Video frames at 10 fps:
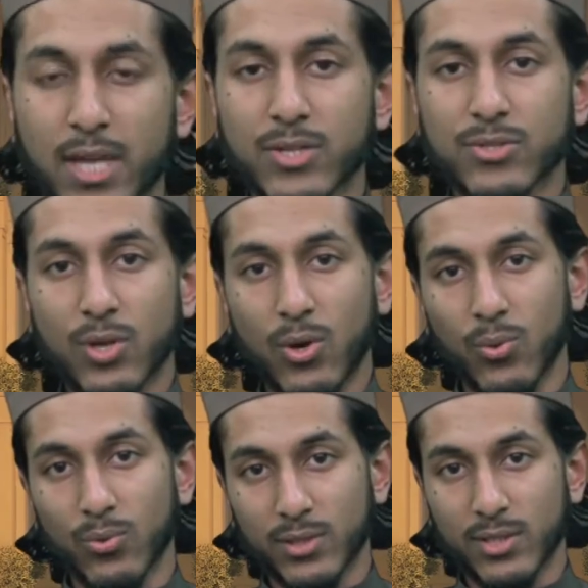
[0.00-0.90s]

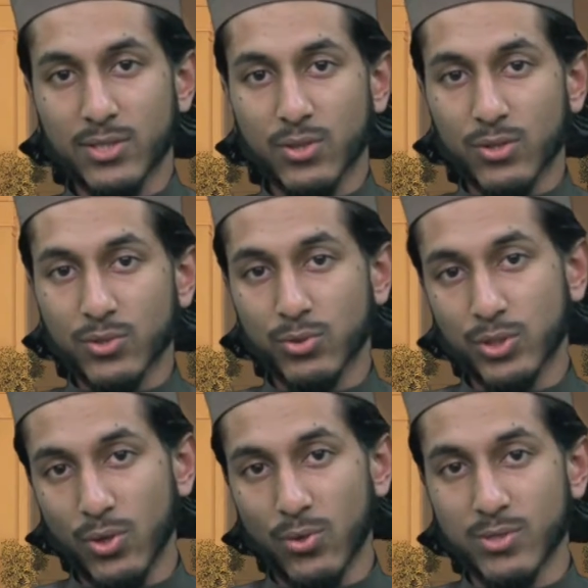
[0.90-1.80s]
So this also
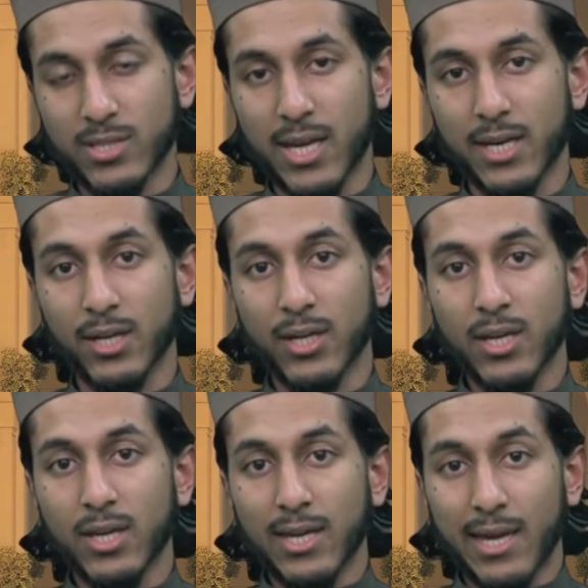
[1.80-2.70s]
shows that
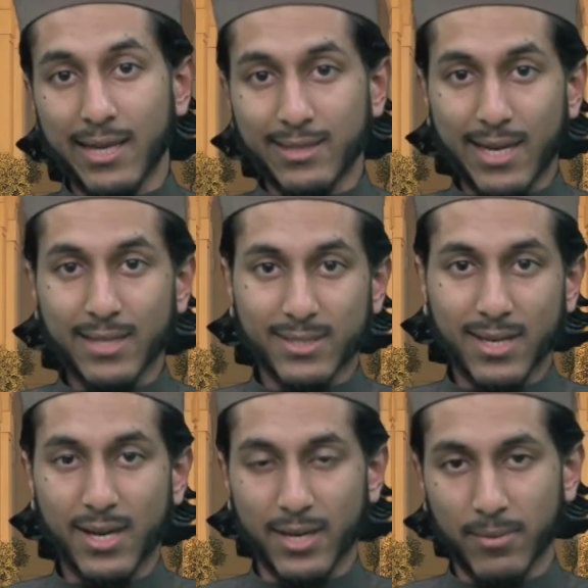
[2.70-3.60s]
at that
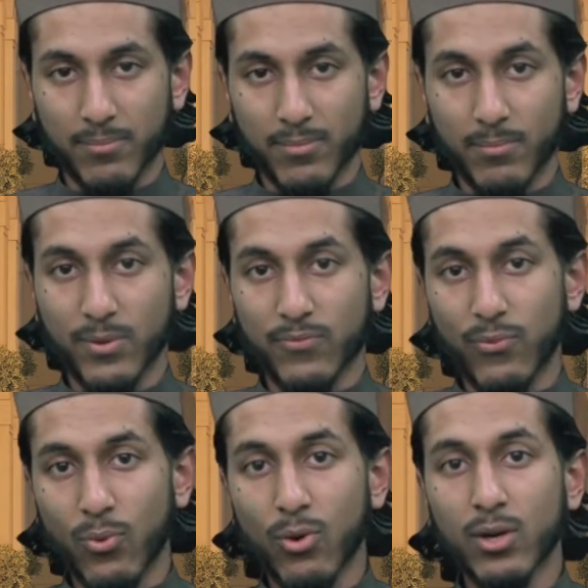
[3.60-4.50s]
time,
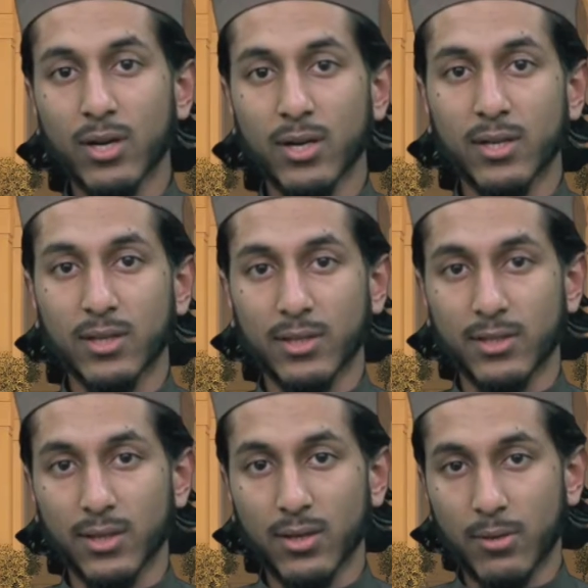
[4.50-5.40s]
before
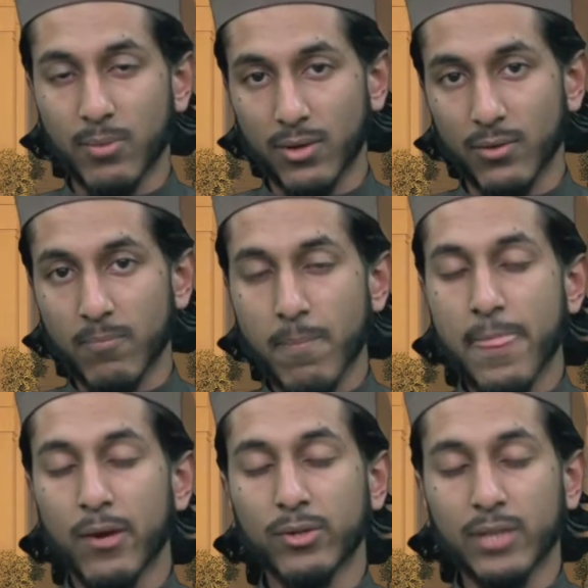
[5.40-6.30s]
the khamar
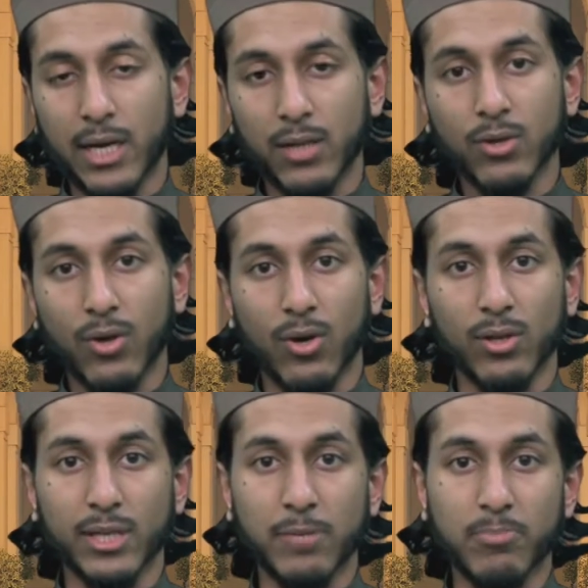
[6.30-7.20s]
or the
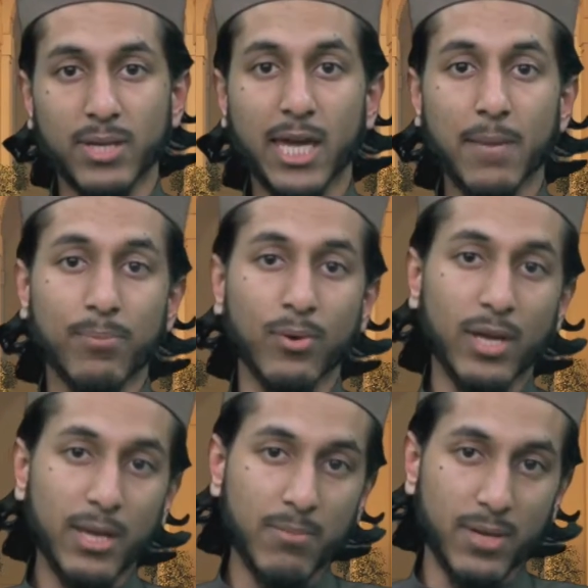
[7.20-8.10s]
alcohol, it became
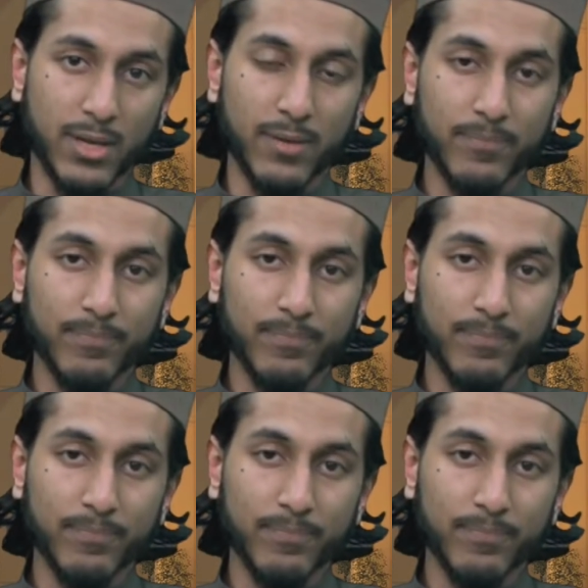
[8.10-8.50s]
prohibited,